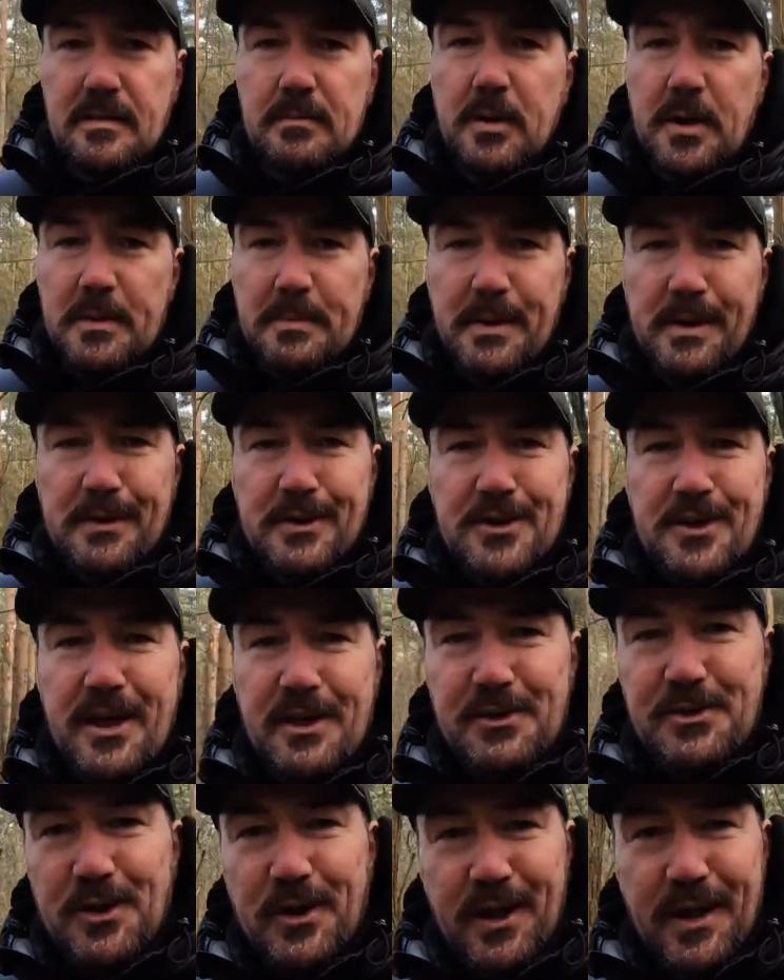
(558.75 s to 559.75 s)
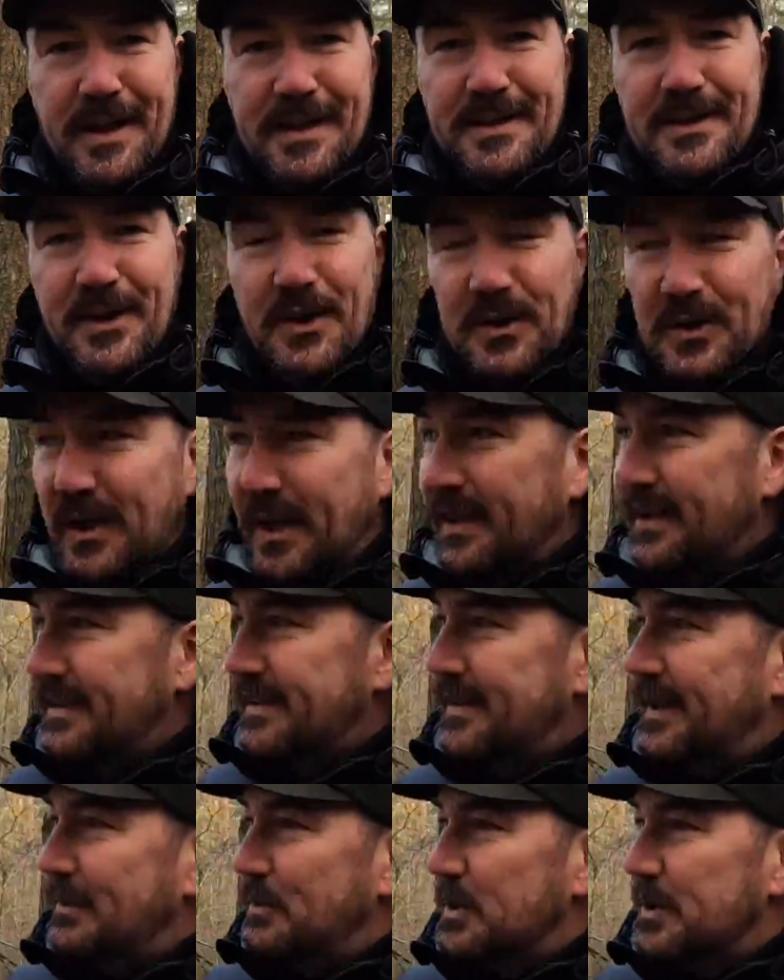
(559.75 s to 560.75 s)
put a bit of central heating on,
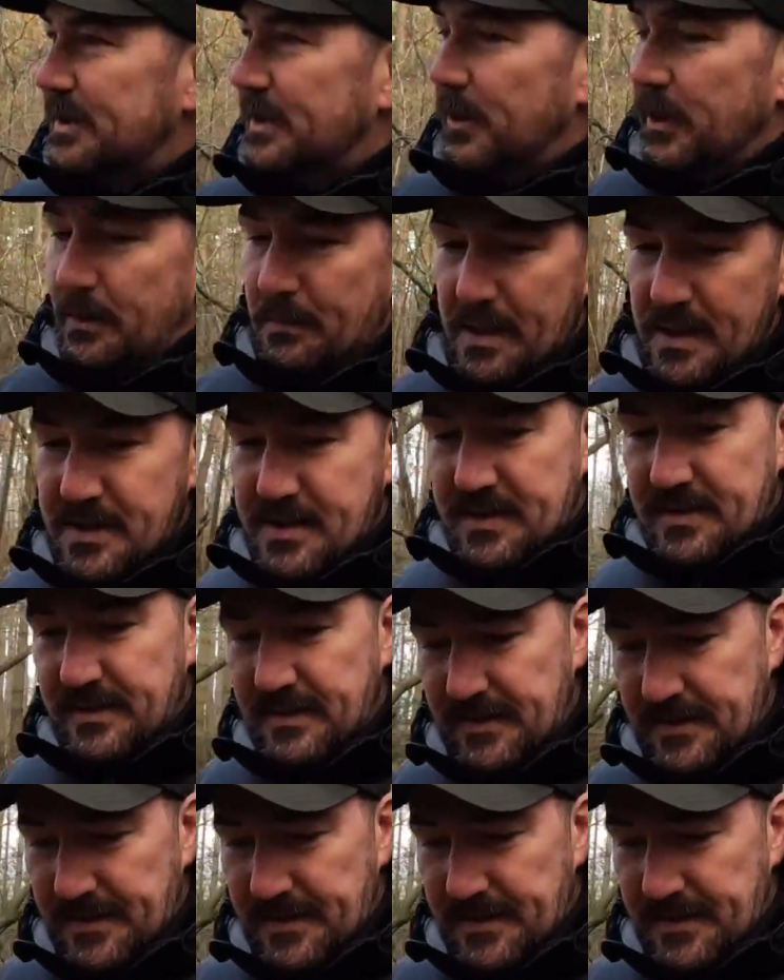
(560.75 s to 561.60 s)
like, that wouldn't go amiss.